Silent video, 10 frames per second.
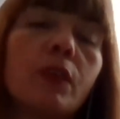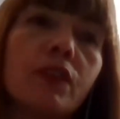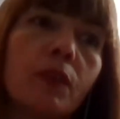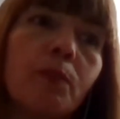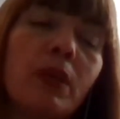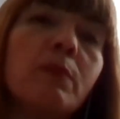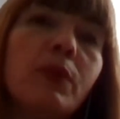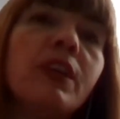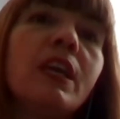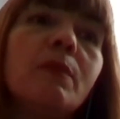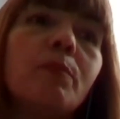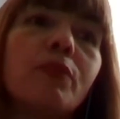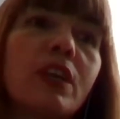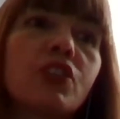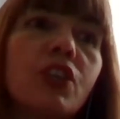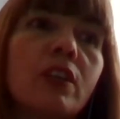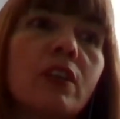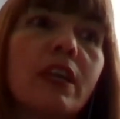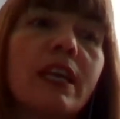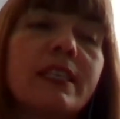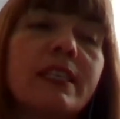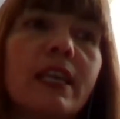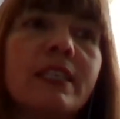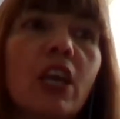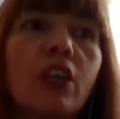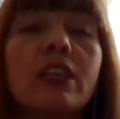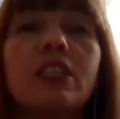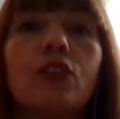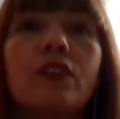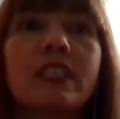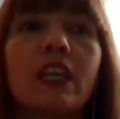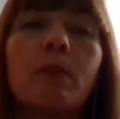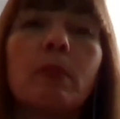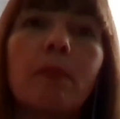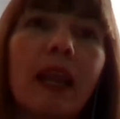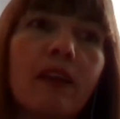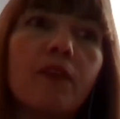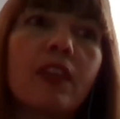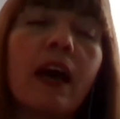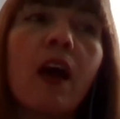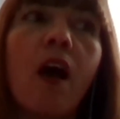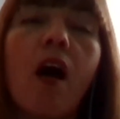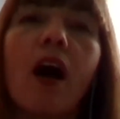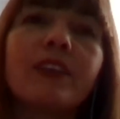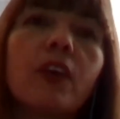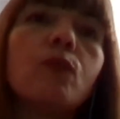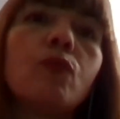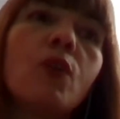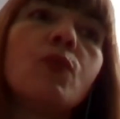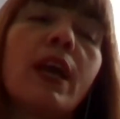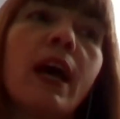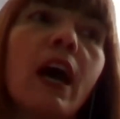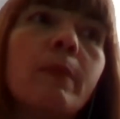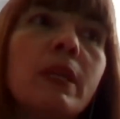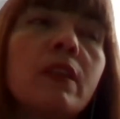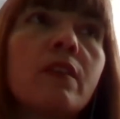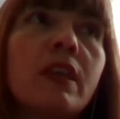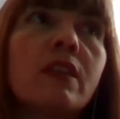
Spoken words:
to PPE production is going to continue, and there's going to be a plan for that? I don't know yet. I mean, the